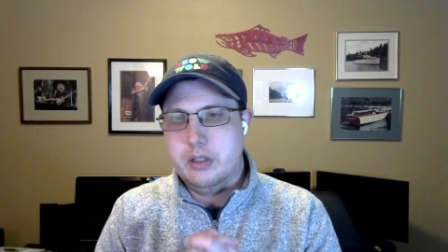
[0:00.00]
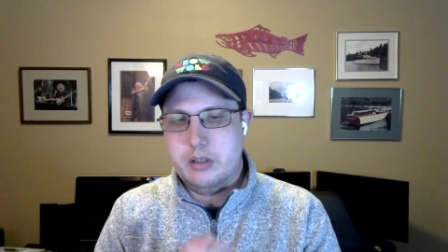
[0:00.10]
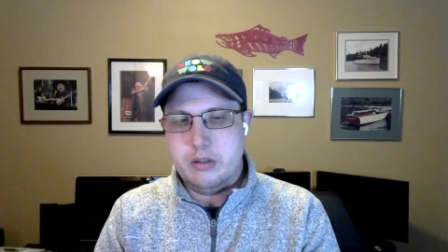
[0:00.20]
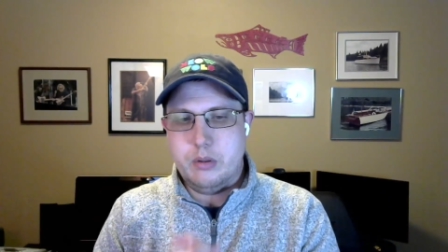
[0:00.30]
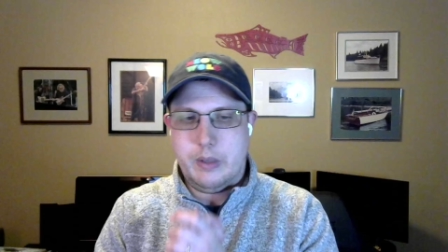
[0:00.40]

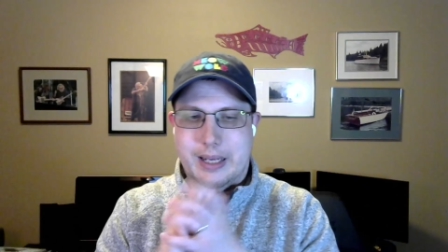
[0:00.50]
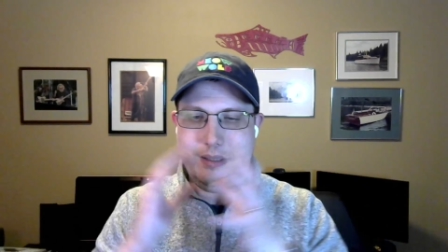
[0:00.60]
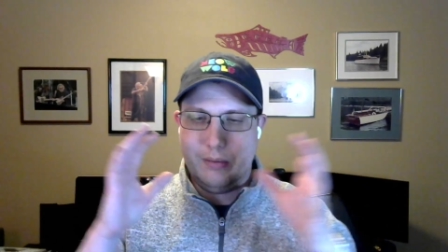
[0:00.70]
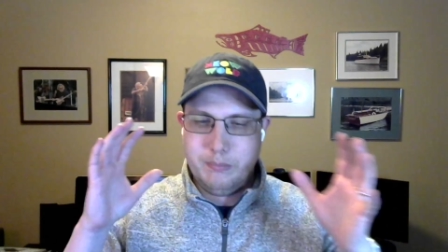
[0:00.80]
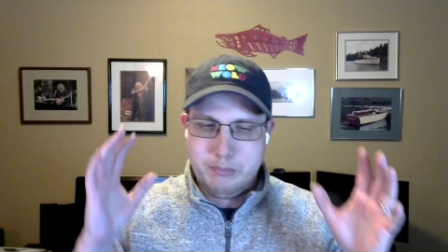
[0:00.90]
to do
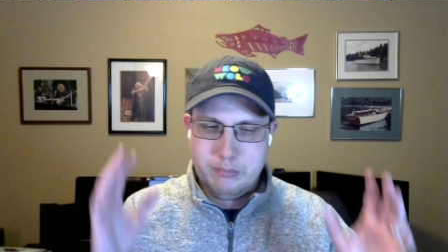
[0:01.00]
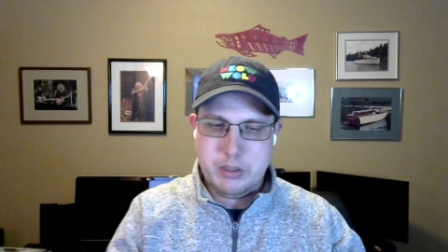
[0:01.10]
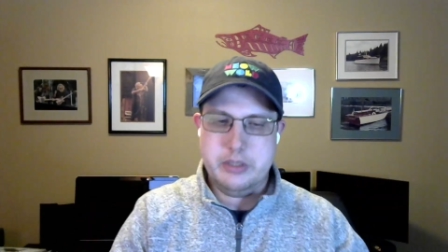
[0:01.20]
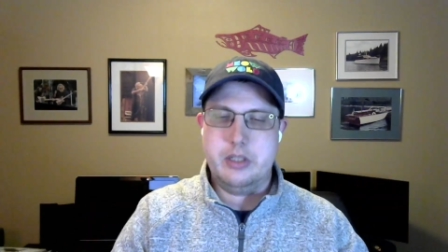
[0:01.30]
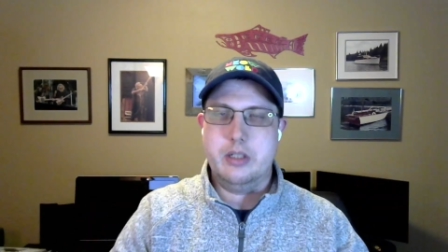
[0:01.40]
as
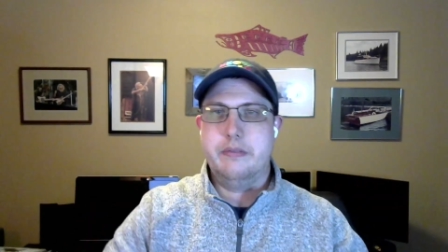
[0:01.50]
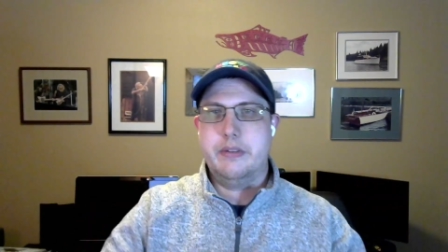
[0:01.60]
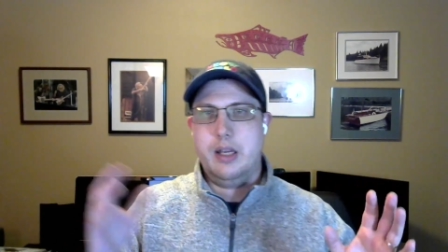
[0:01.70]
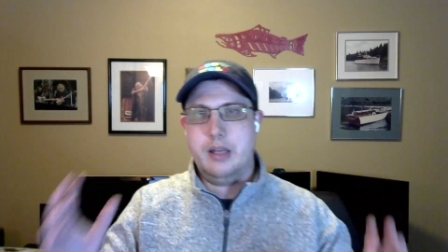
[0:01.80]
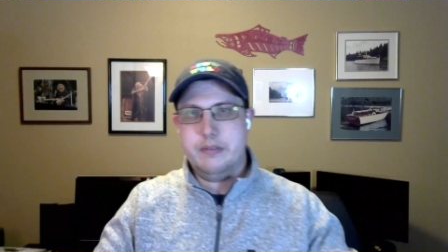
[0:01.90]
much of
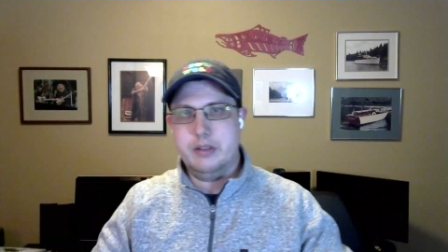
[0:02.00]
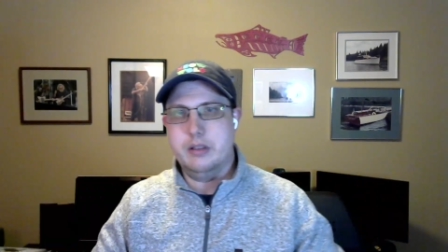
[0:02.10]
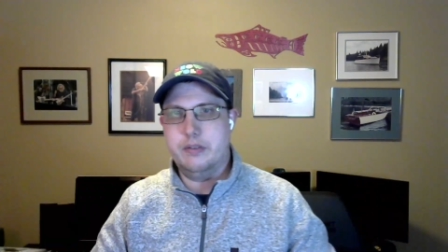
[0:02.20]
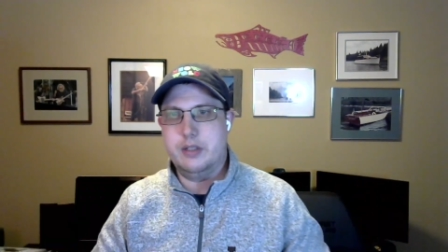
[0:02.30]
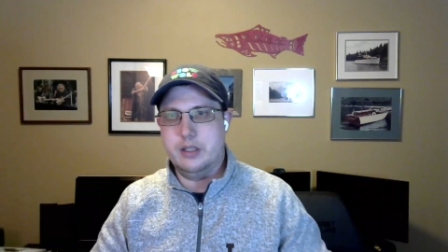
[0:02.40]
the heavy
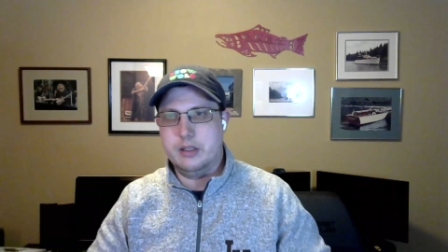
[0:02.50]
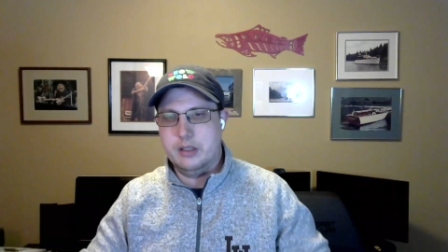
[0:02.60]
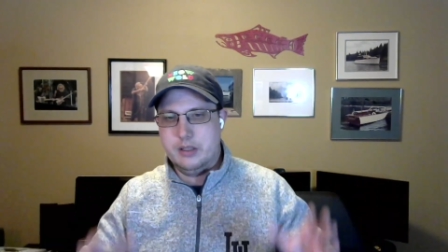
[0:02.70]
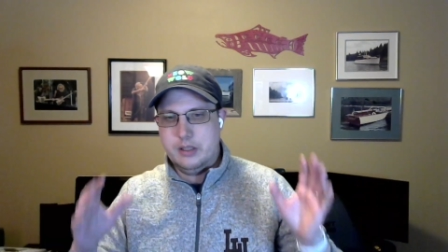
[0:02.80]
lifting